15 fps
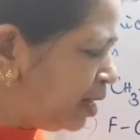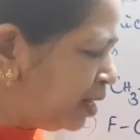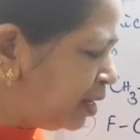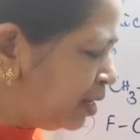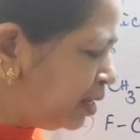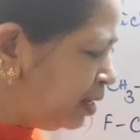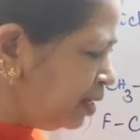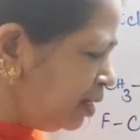
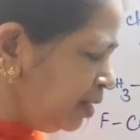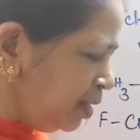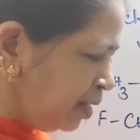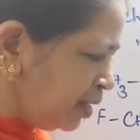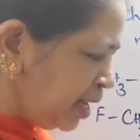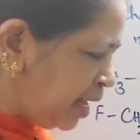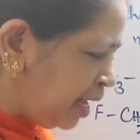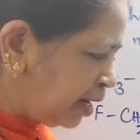
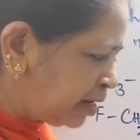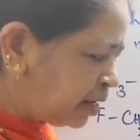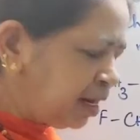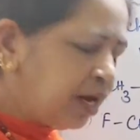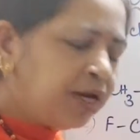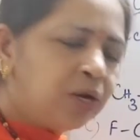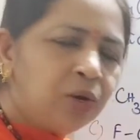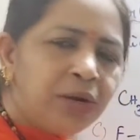the
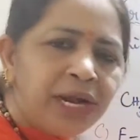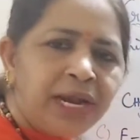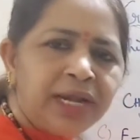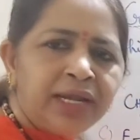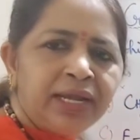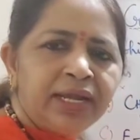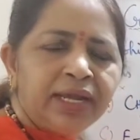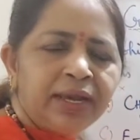electron
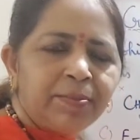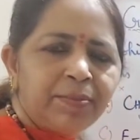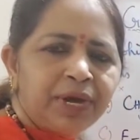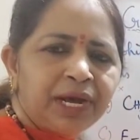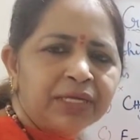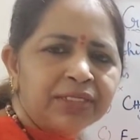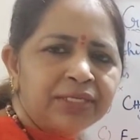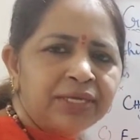donating
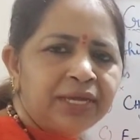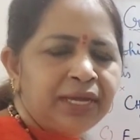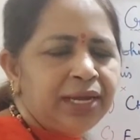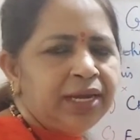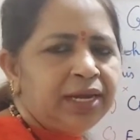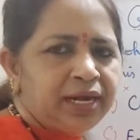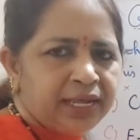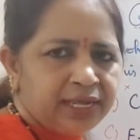
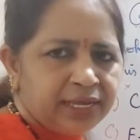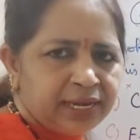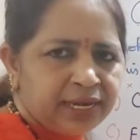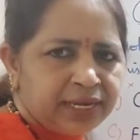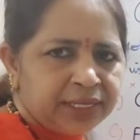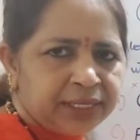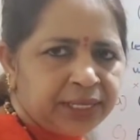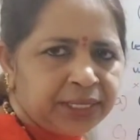capacity
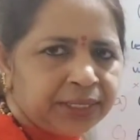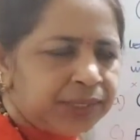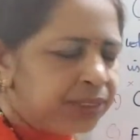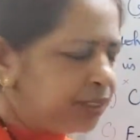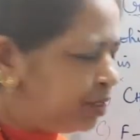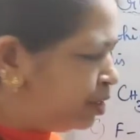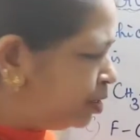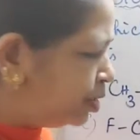
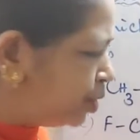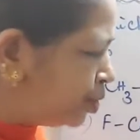decreases